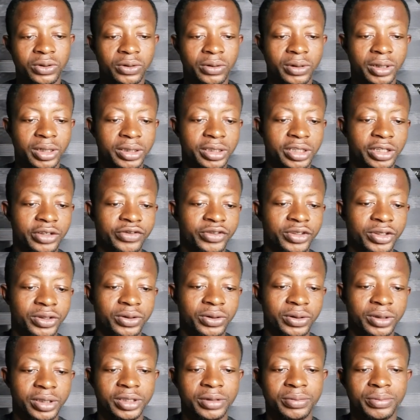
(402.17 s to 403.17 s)
while the video
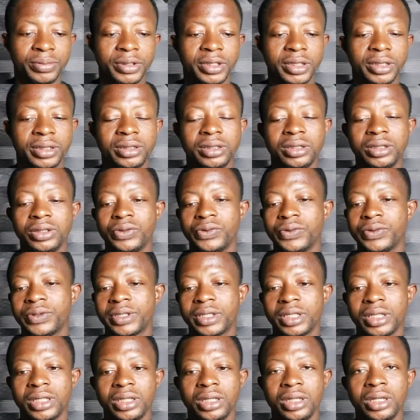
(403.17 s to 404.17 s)
is playing, you
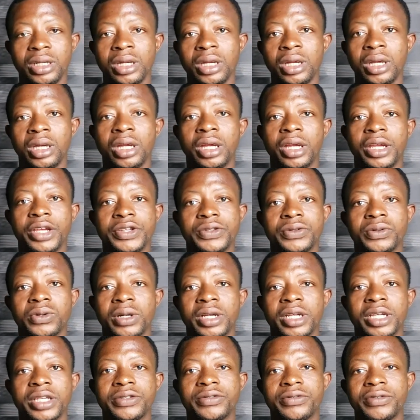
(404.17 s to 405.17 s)
see his or
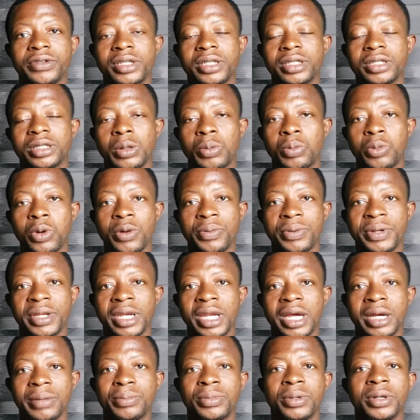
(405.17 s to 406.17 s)
his face popping
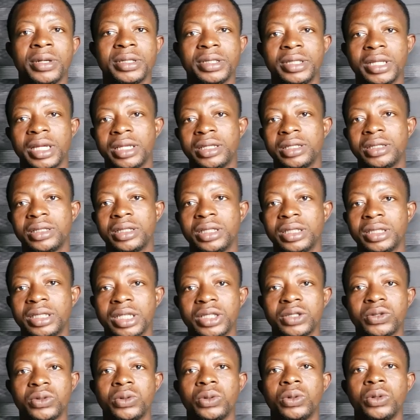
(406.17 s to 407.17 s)
up, then he
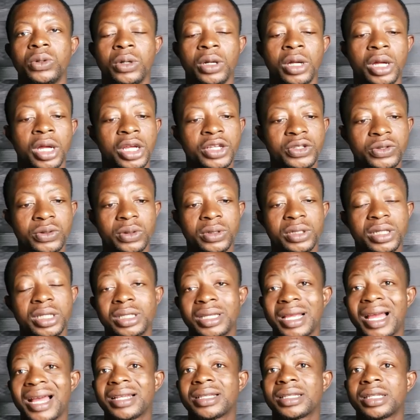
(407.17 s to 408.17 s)
just go. So
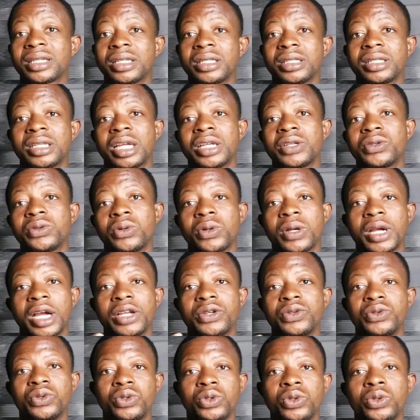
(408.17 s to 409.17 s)
these are things that you
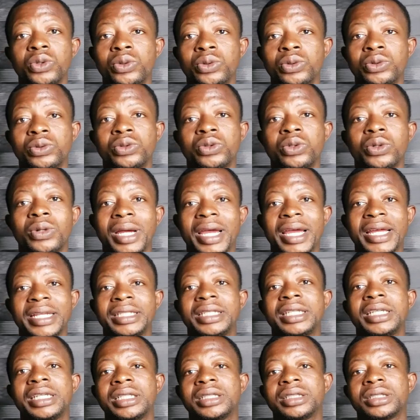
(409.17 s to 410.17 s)
can do to
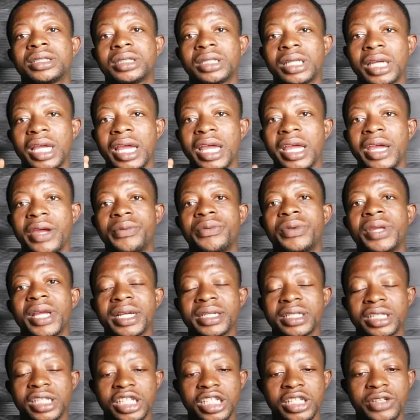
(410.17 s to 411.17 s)
edit a
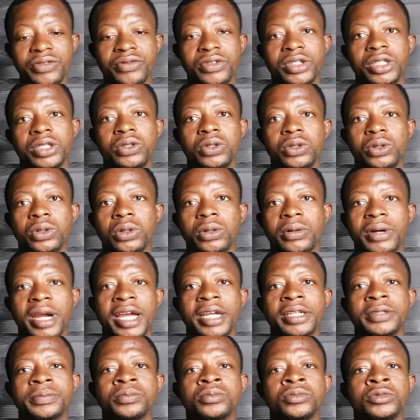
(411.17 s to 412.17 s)
reaction video,
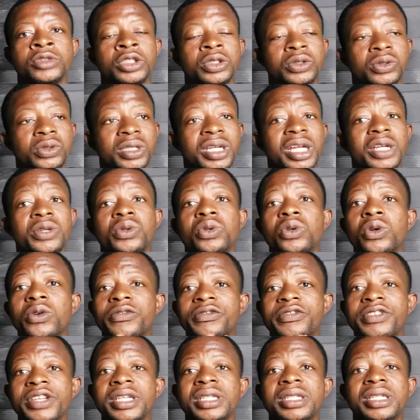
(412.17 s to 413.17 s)
right? So that you don't
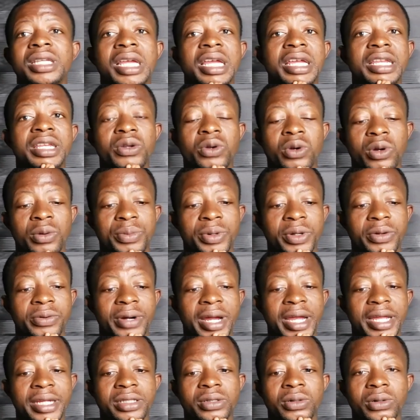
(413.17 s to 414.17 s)
face any
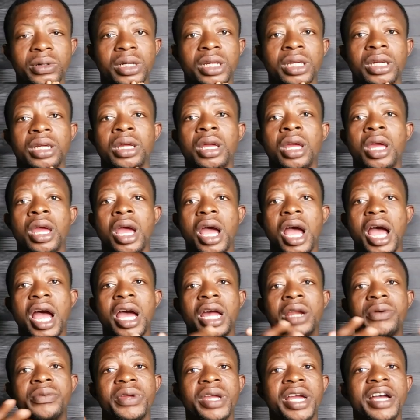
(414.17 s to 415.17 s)
copyright. Okay,
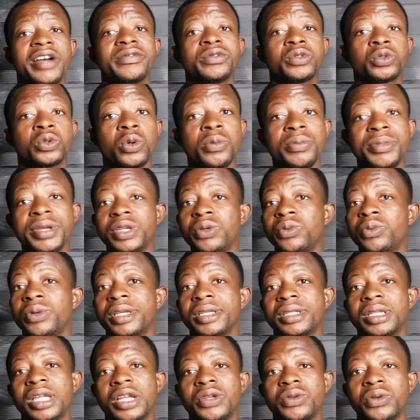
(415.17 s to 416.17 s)
and we have so many
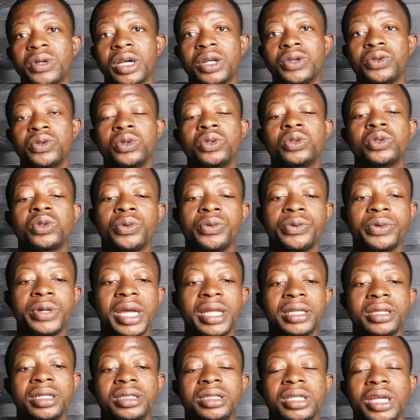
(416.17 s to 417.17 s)
ways that you can do to
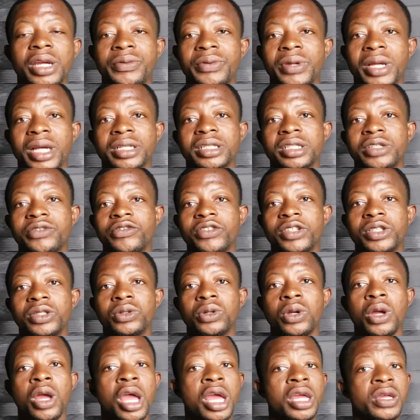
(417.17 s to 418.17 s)
edit a reaction
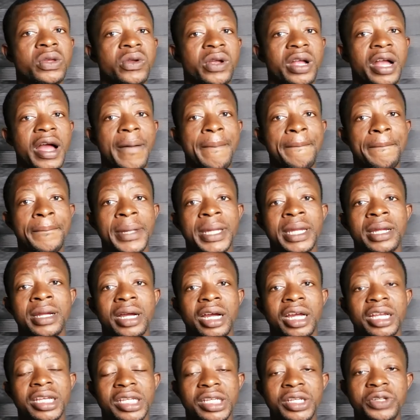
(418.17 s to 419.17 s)
video. You can pick
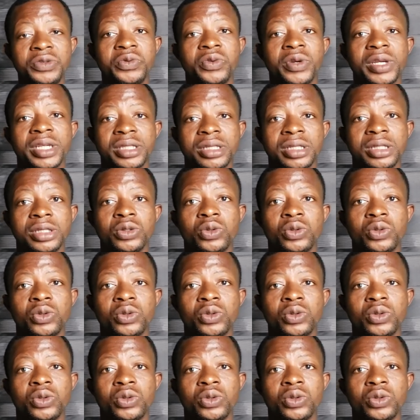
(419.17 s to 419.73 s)
an interesting